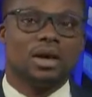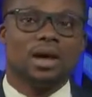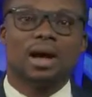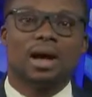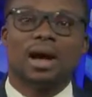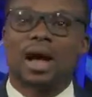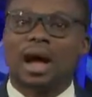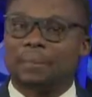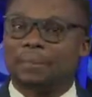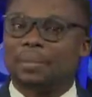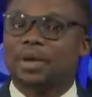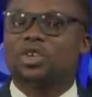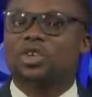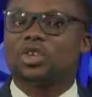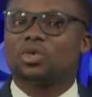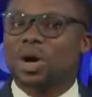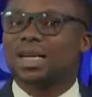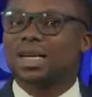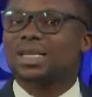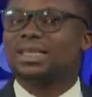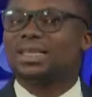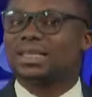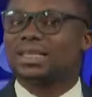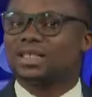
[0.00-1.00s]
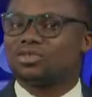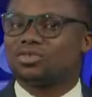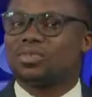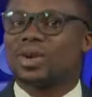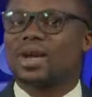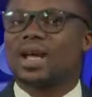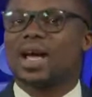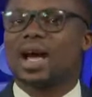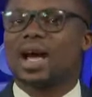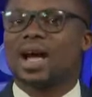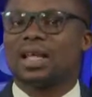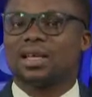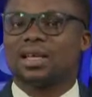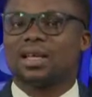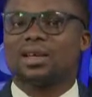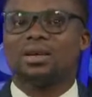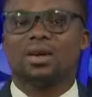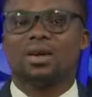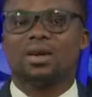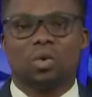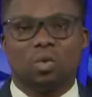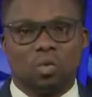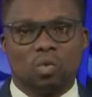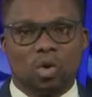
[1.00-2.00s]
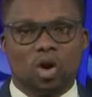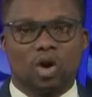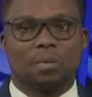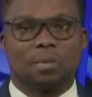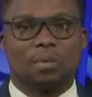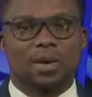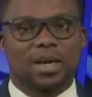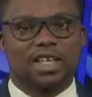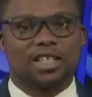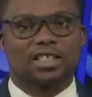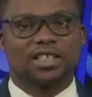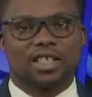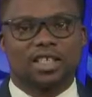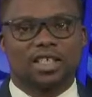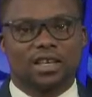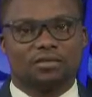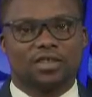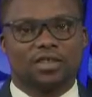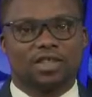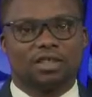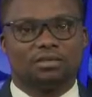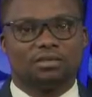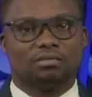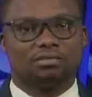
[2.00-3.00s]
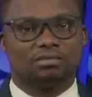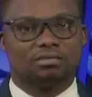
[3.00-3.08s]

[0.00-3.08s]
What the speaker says: habitually disregarding workplace safety,